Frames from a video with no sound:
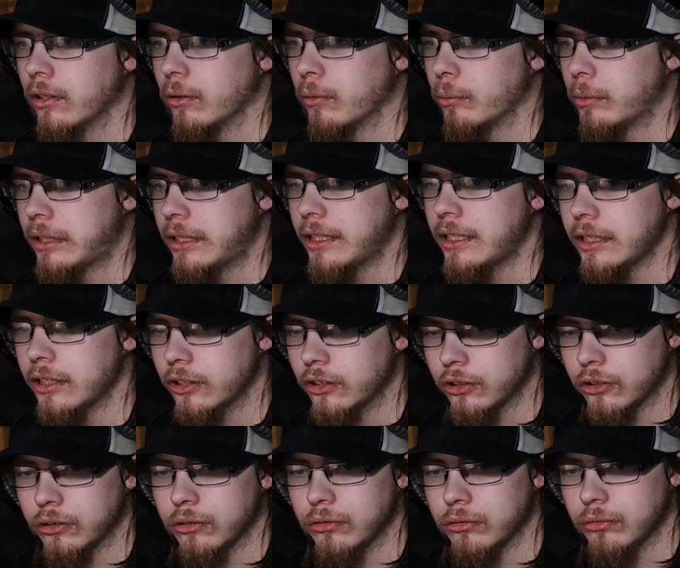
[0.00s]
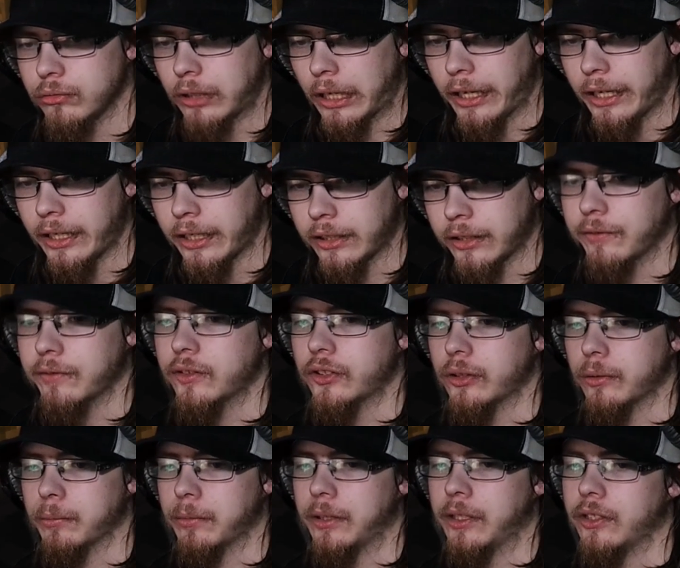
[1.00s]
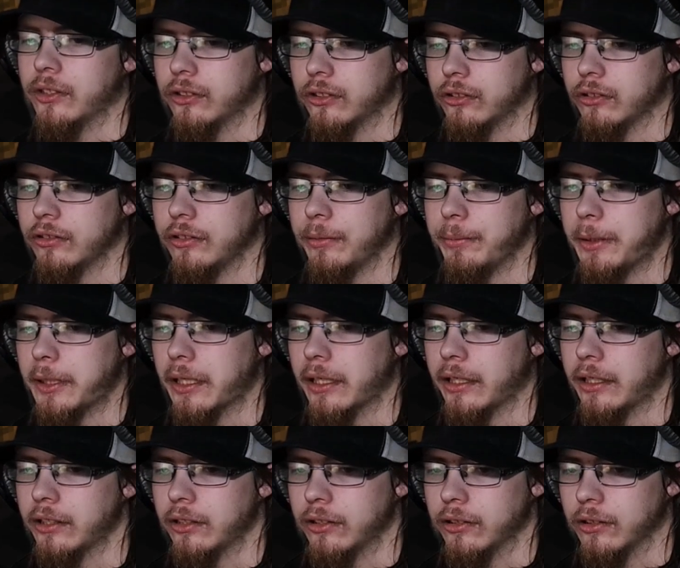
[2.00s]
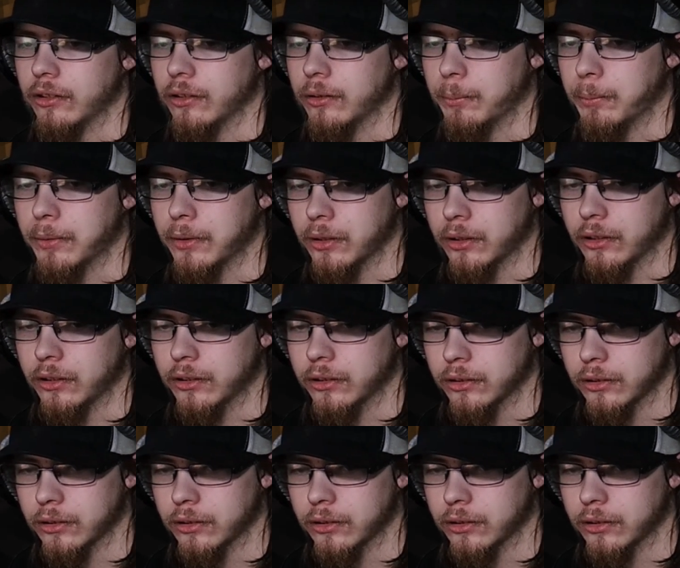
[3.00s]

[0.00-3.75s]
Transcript: we need to have some history behind the book,